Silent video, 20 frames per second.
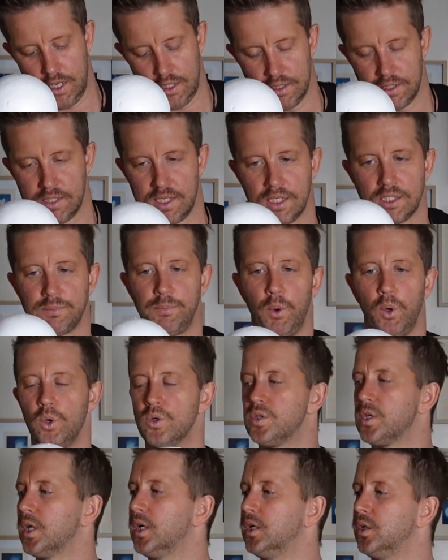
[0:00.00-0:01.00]
6
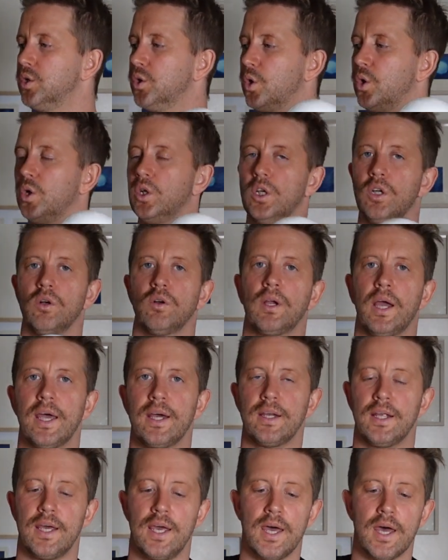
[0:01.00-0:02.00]
balls in your little
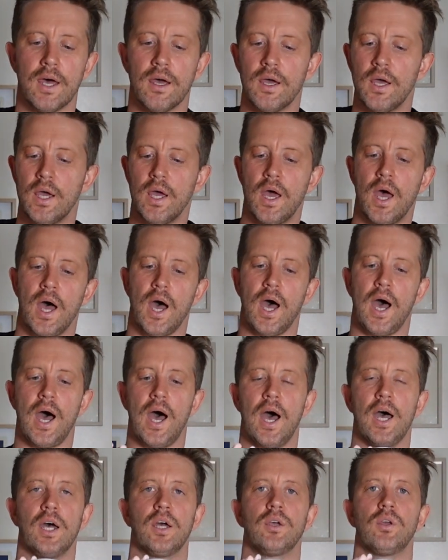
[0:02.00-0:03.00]
kit here.
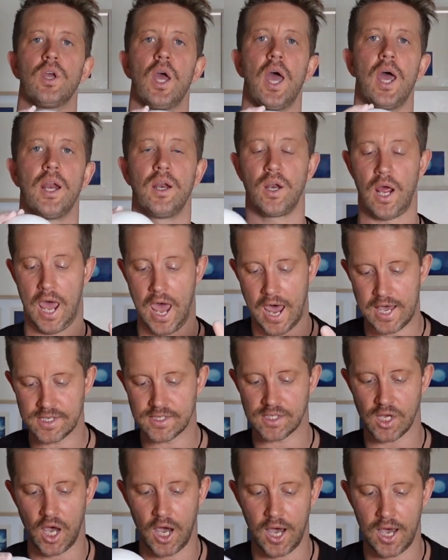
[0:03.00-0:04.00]
And
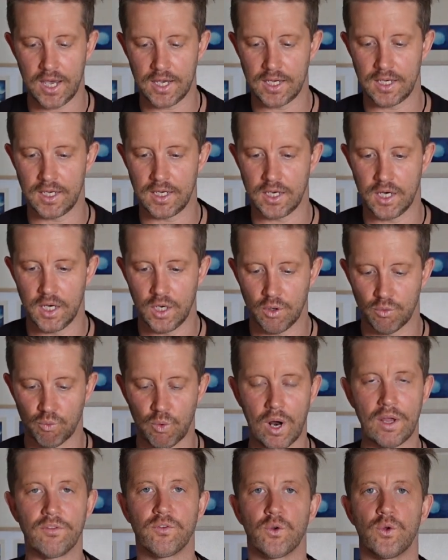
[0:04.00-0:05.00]
as I
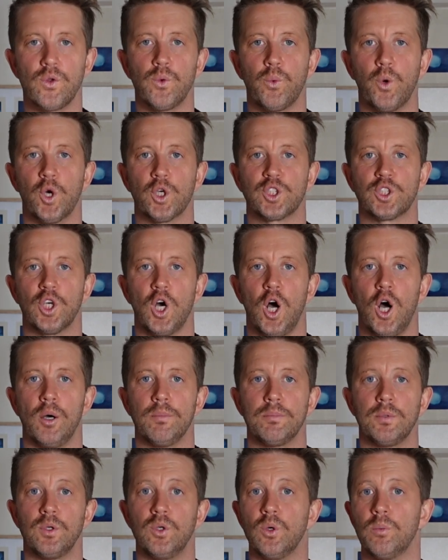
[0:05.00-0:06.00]
run through the
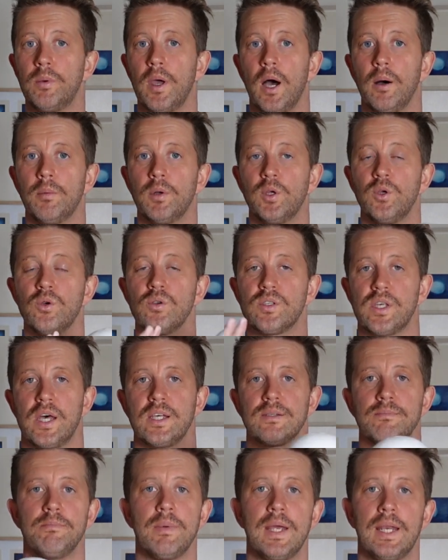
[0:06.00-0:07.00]
workshop, you'll be able to use
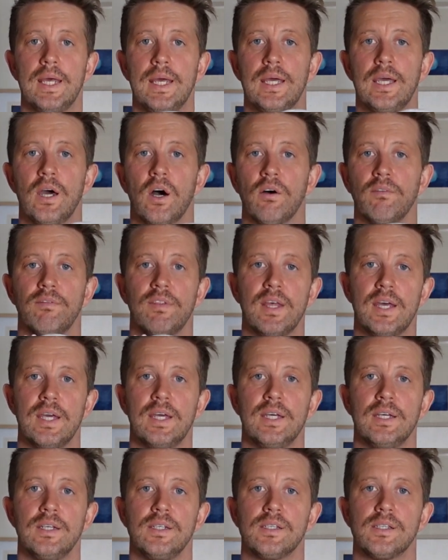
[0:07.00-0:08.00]
as many of
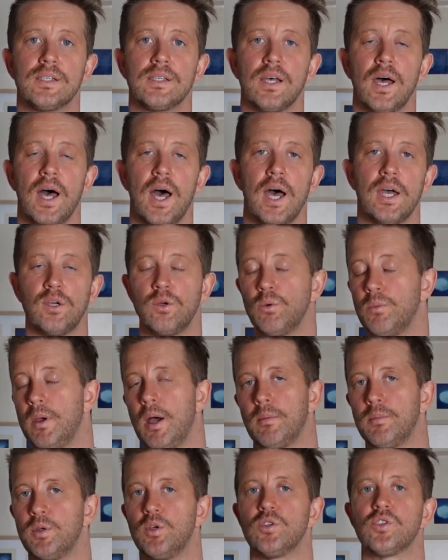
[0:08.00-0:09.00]
these. You'll be
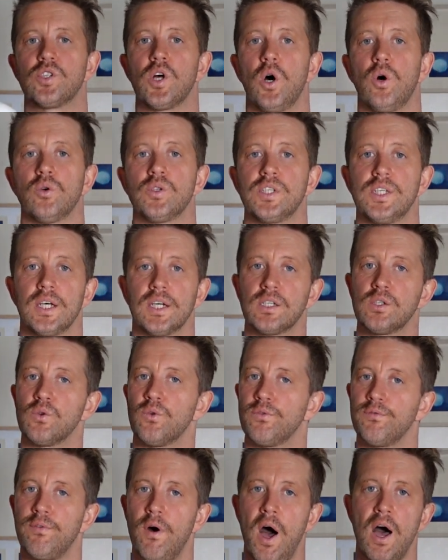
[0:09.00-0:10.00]
able to use the whole 6 or
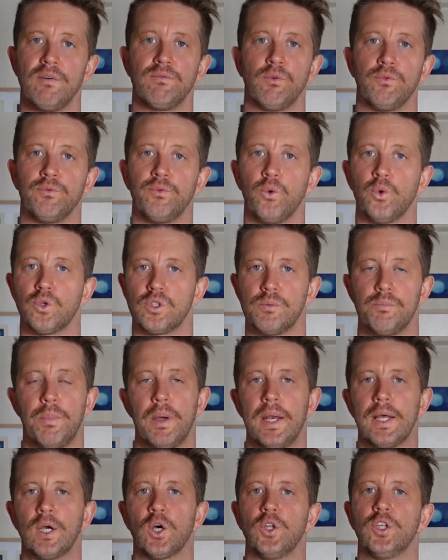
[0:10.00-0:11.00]
5 or 4,
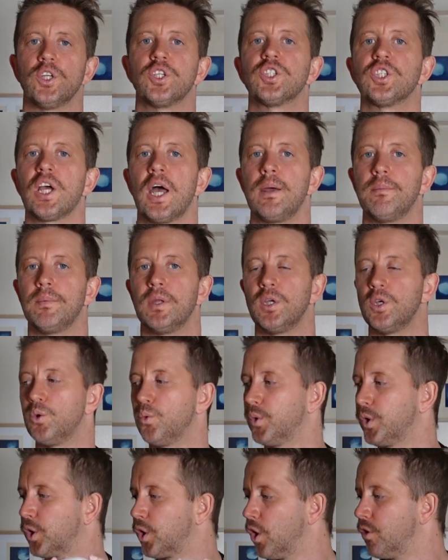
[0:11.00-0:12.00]
depending on the shape that you
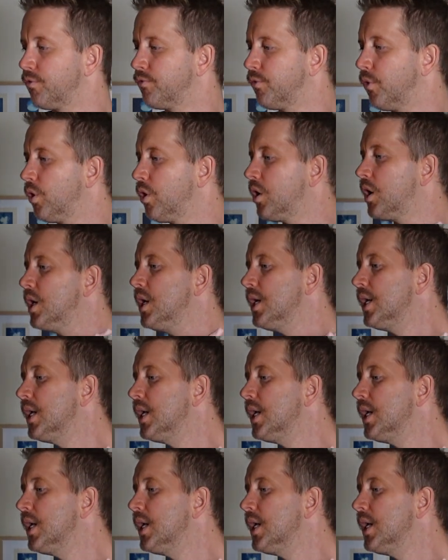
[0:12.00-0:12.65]
want to go for.